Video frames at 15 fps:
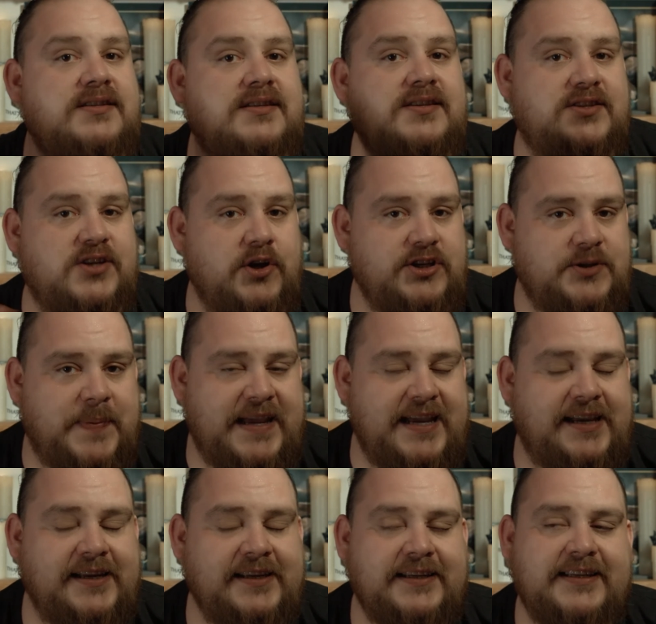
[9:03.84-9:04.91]
so to
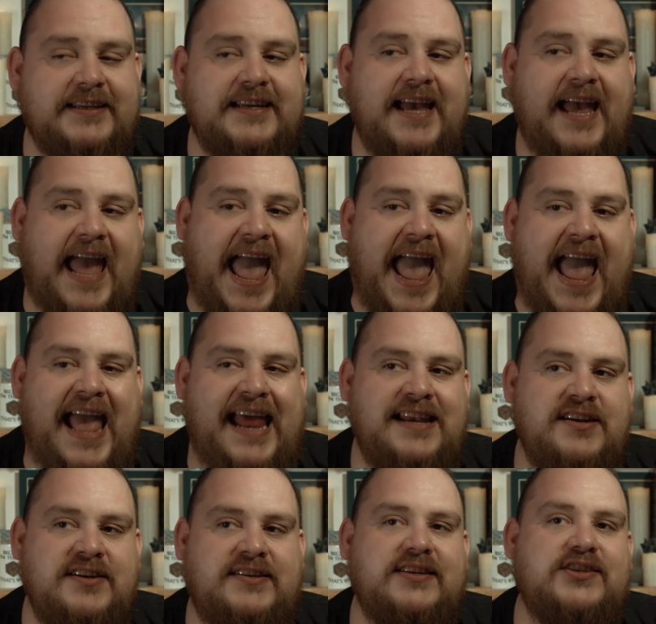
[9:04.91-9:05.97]
speak.
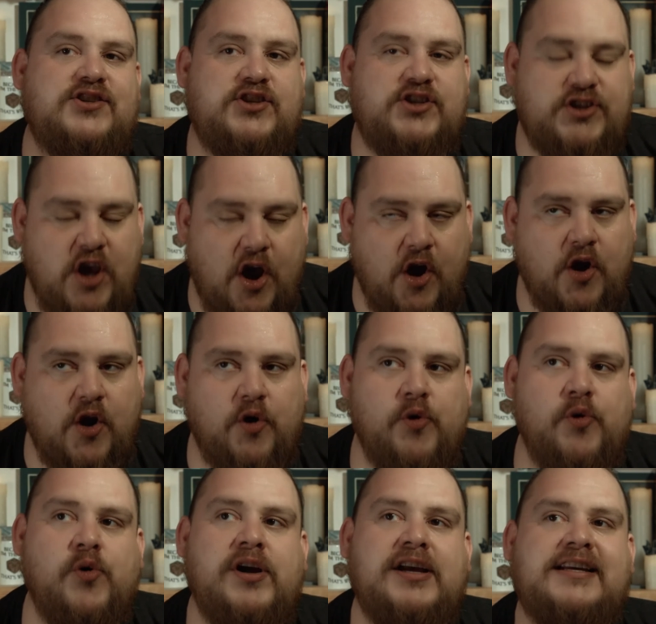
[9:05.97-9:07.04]
And
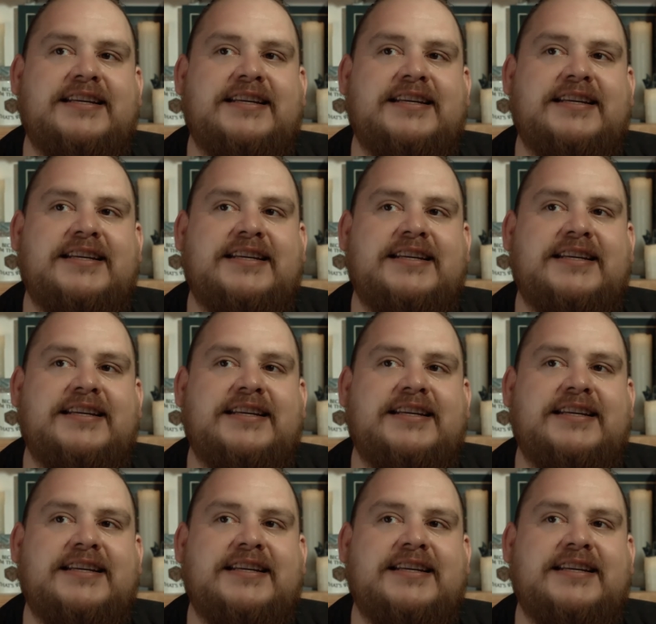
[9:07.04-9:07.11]
so